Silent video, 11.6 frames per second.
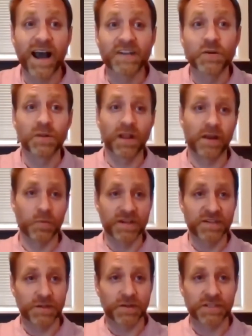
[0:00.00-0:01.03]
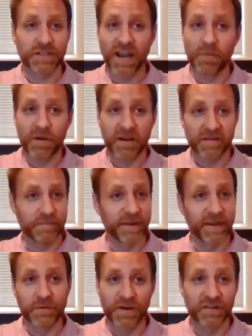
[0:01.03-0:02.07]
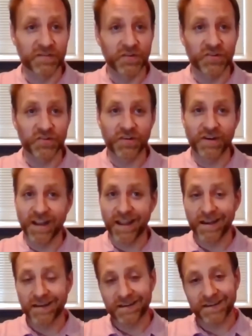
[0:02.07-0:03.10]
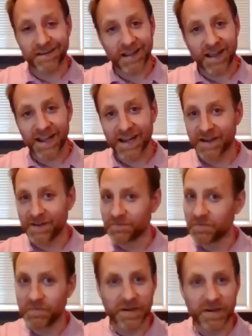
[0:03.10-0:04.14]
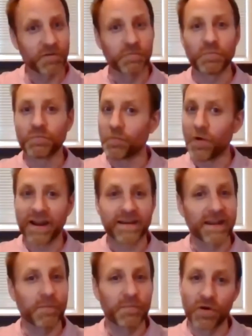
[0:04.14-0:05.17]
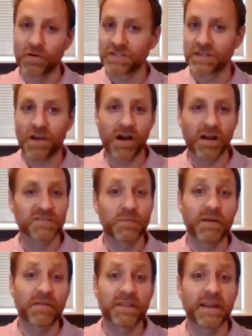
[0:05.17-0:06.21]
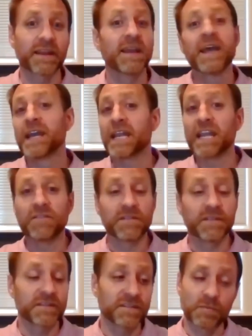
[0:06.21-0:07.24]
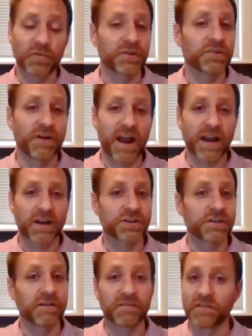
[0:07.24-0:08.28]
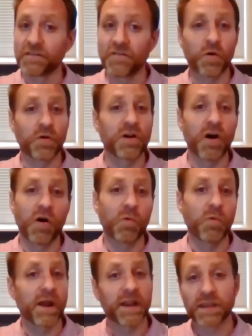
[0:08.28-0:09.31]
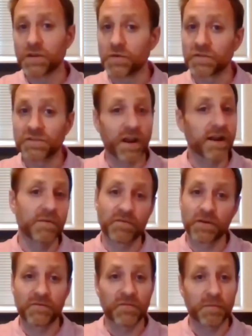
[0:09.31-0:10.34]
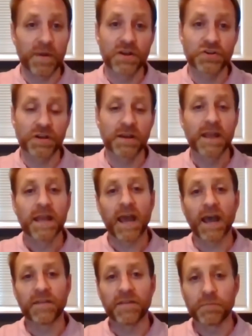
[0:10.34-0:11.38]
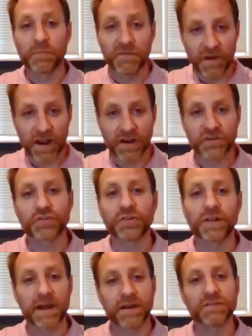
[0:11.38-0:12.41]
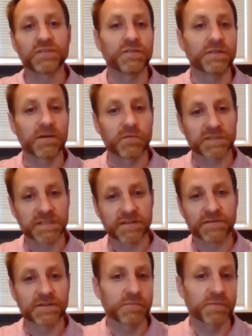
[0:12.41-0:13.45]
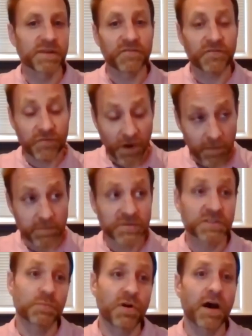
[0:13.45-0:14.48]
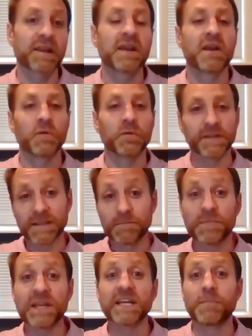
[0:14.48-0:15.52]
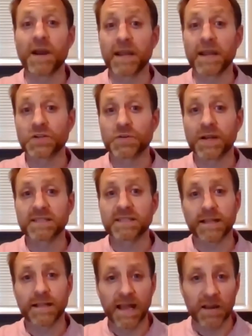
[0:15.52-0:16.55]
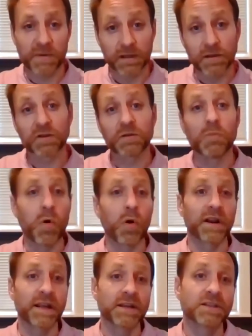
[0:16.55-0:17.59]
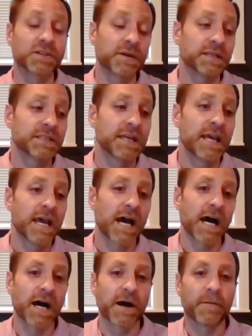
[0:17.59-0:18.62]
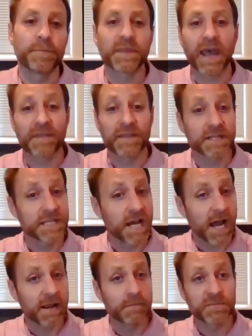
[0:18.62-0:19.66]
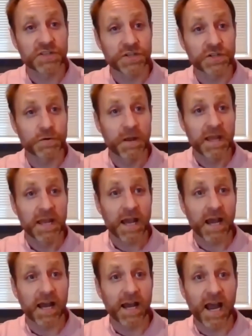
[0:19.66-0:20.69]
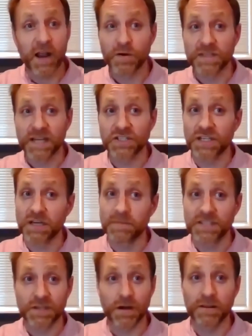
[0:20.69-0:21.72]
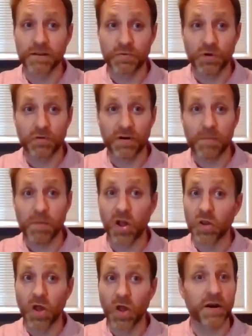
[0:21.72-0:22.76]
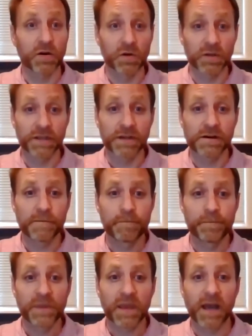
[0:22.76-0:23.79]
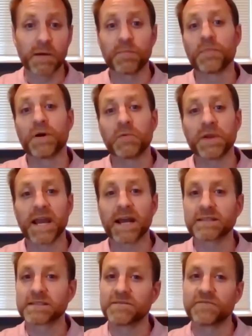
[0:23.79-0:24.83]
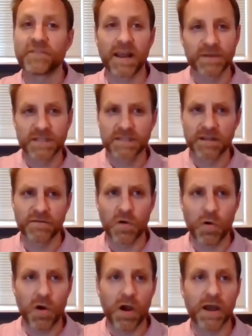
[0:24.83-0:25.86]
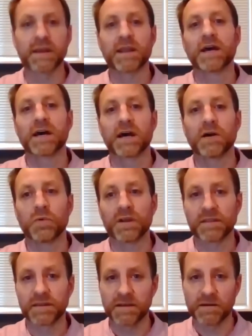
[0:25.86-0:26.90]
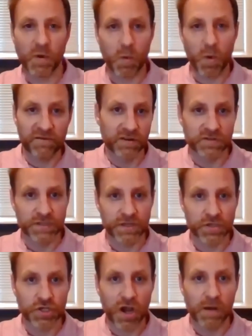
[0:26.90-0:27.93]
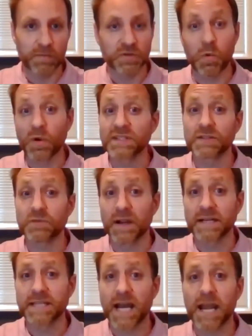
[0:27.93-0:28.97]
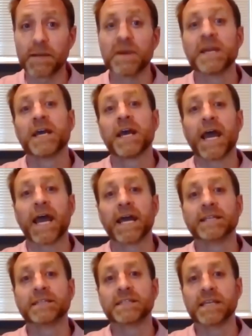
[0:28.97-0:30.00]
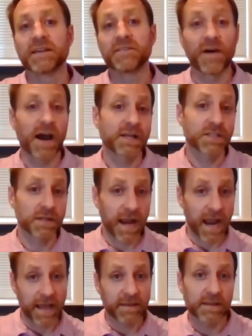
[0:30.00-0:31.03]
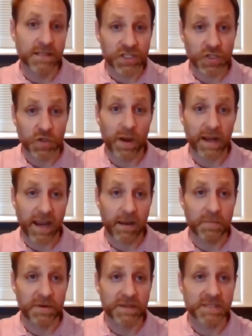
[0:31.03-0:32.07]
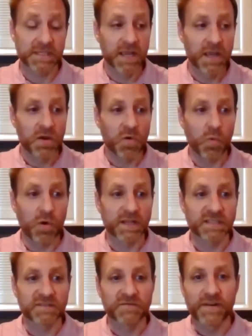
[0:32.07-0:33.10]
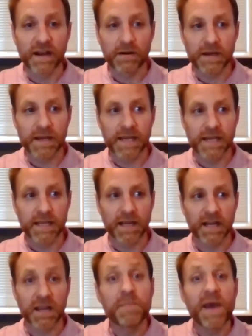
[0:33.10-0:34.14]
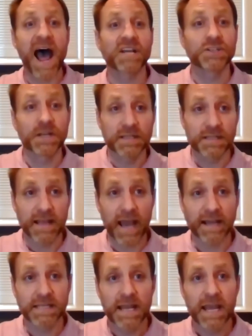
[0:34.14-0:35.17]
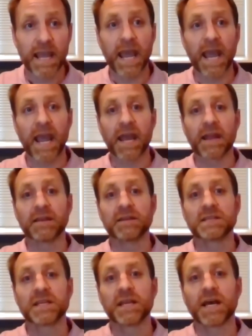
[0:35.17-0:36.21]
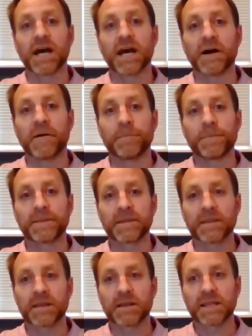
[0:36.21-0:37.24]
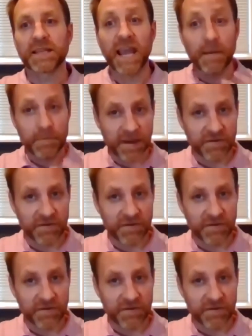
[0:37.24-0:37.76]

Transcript: I do a lot of research. I'm a big researcher, and I, write down pros and cons from everything, even the simple interaction of the phone call when you sign up for information. And the professional attitude that was given to me from Sprott really piqued my interest and allowed me to look more into it. At the time, too, I was actually going to be starting the program a lot earlier, but we had some family stuff go on with my wife losing her job. So it wasn't the right time. And the advisor at the Chilliwack campus was very compassionate to that, and kept me